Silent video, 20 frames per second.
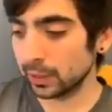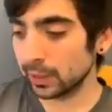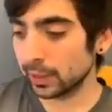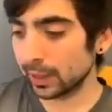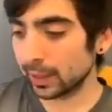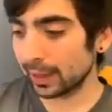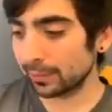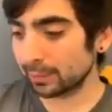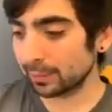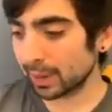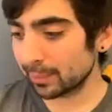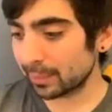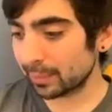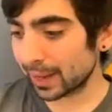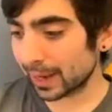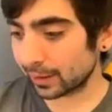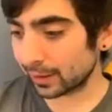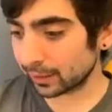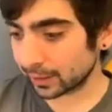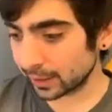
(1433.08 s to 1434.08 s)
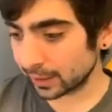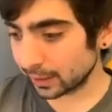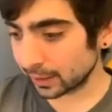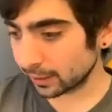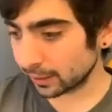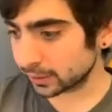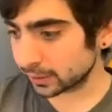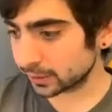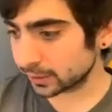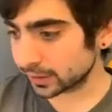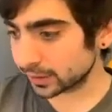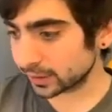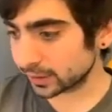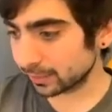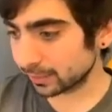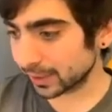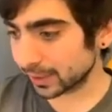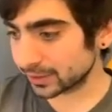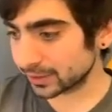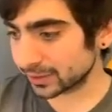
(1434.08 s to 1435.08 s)
I have my pattern here just to
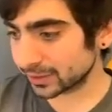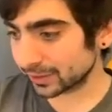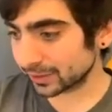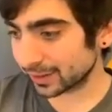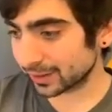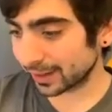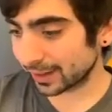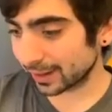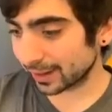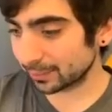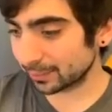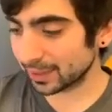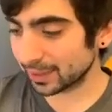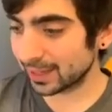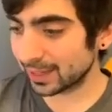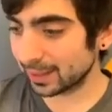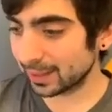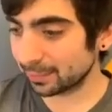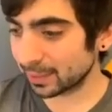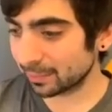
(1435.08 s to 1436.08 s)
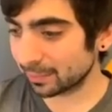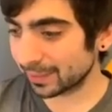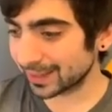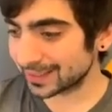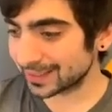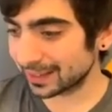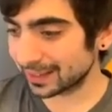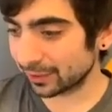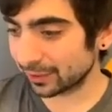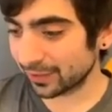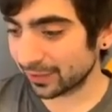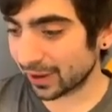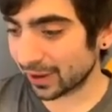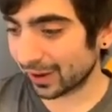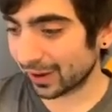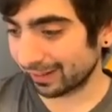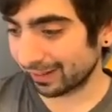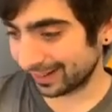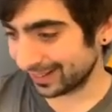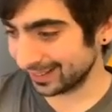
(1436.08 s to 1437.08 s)
make sure that I'm keeping myself
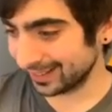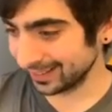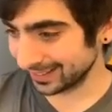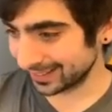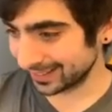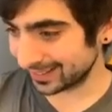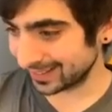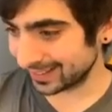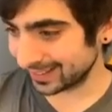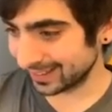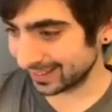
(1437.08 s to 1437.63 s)
honest.